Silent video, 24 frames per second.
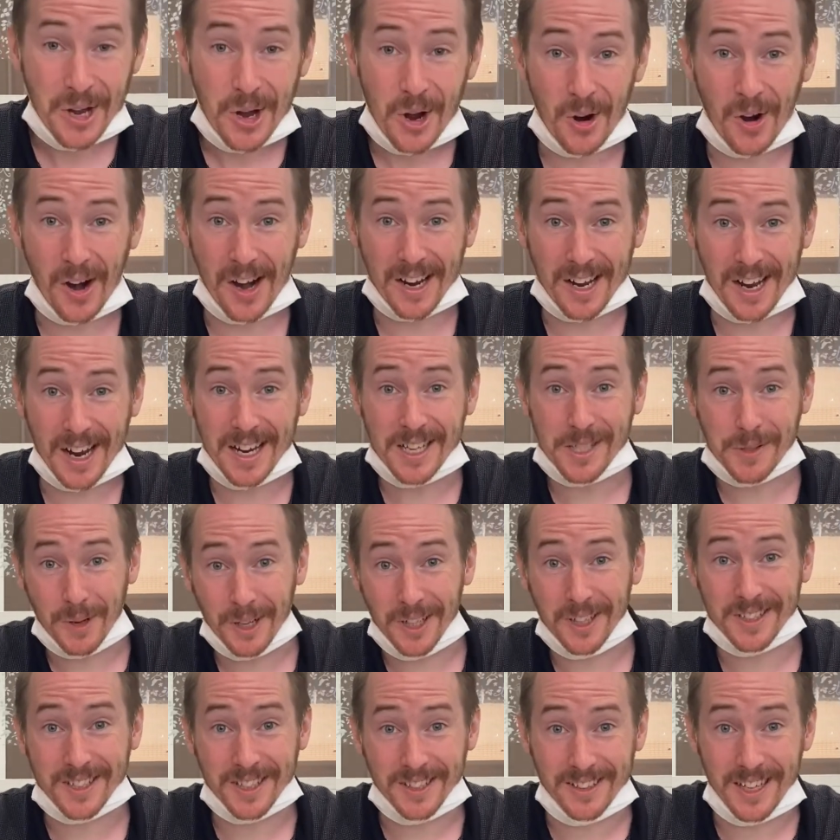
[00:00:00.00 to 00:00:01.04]
All right, guys, well,
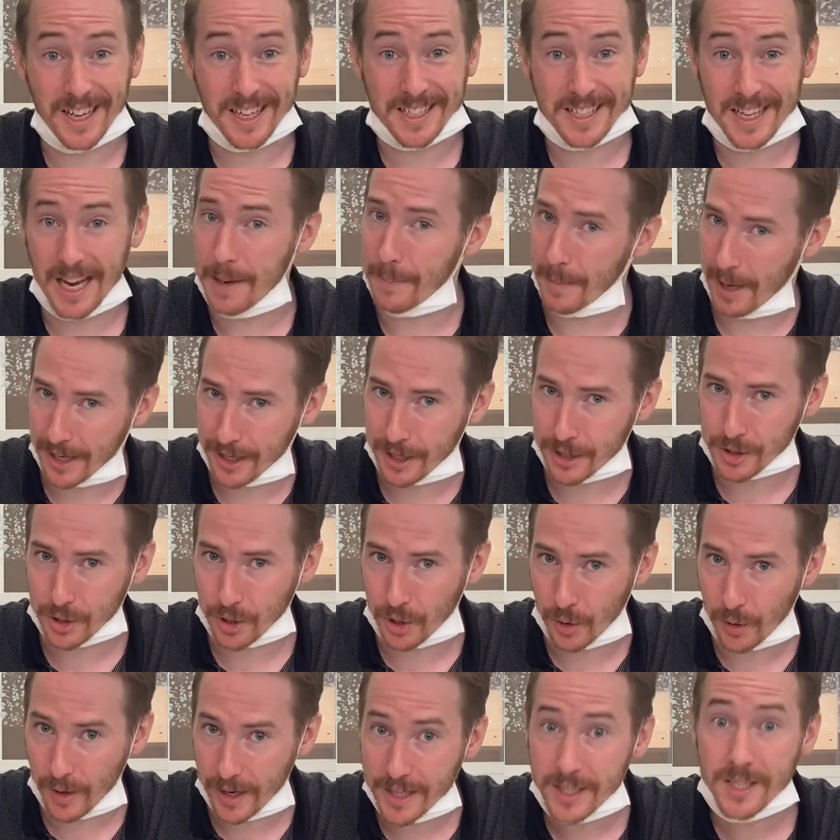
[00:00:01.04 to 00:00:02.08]
until next time, and as
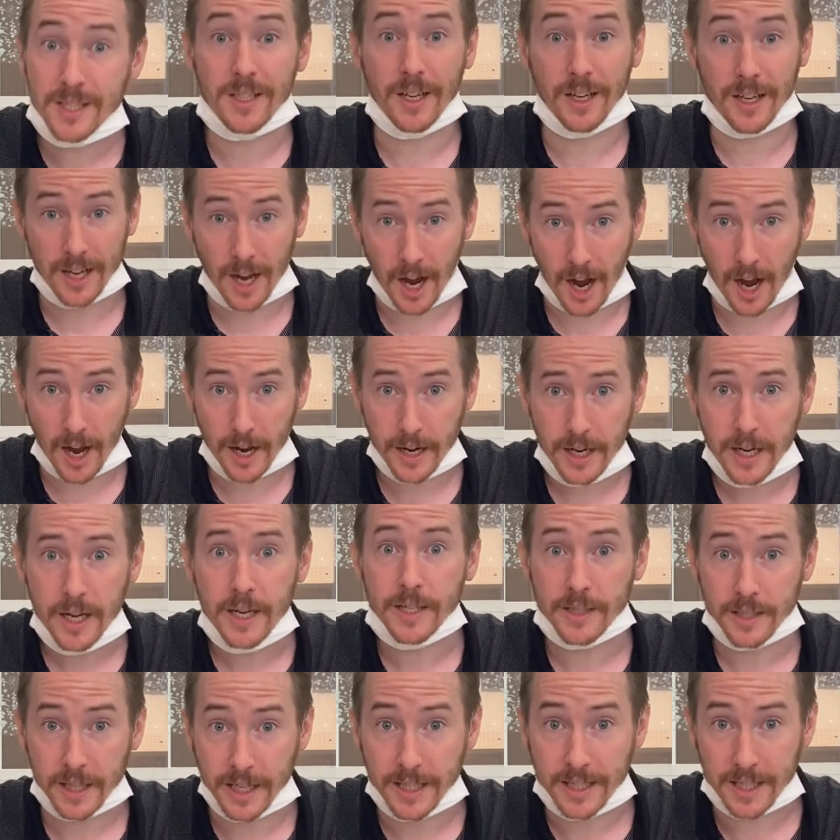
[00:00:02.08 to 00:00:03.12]
always, study hard,
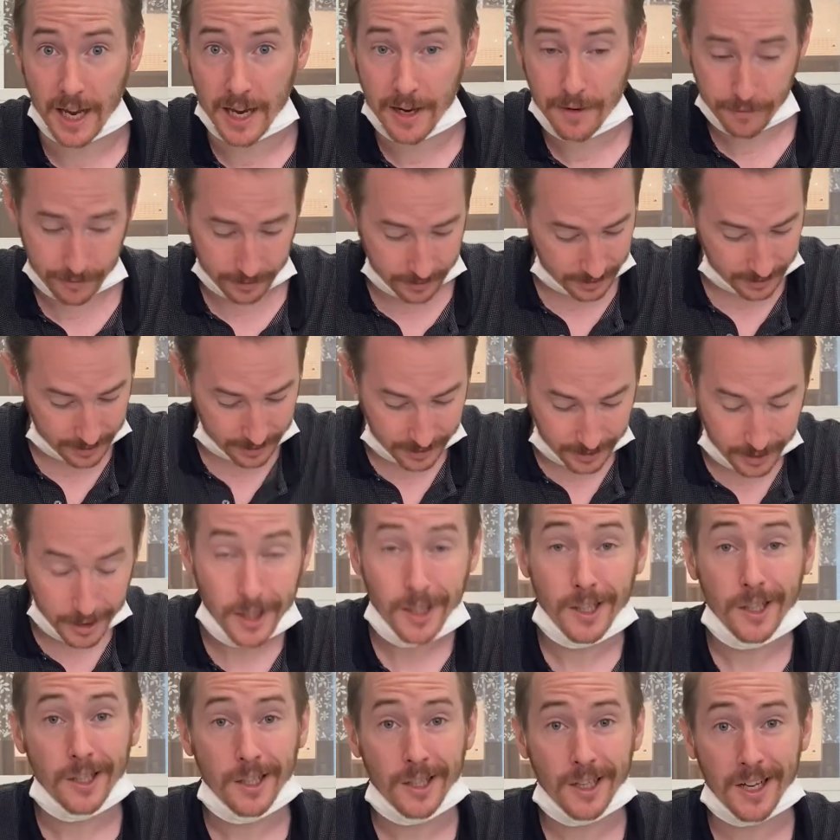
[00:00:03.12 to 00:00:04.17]
stay safe,
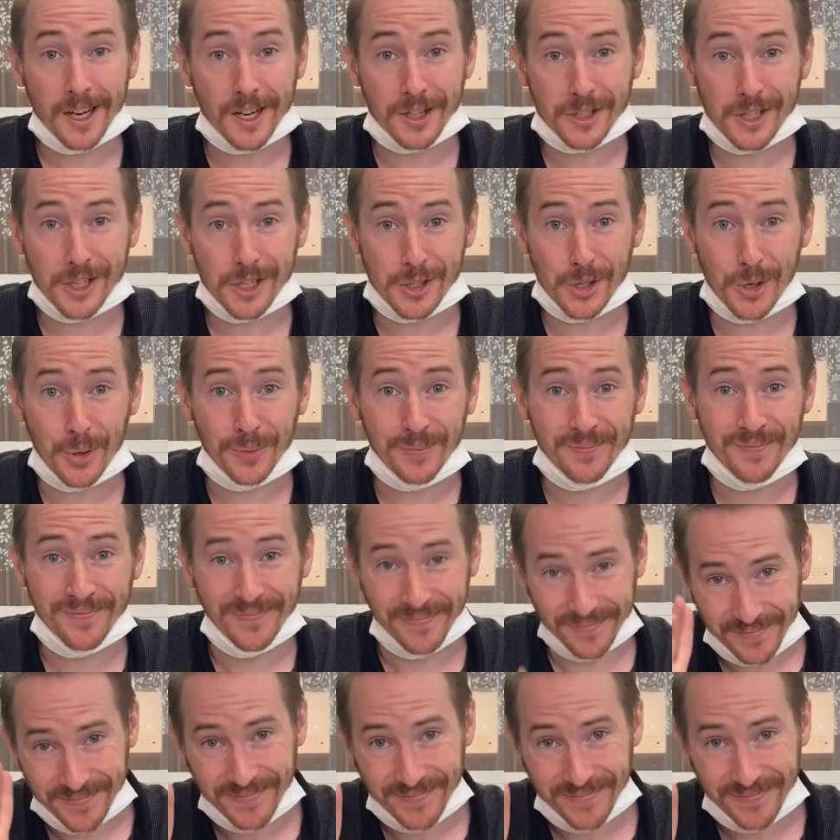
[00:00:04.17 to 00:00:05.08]
and I'll see you soon.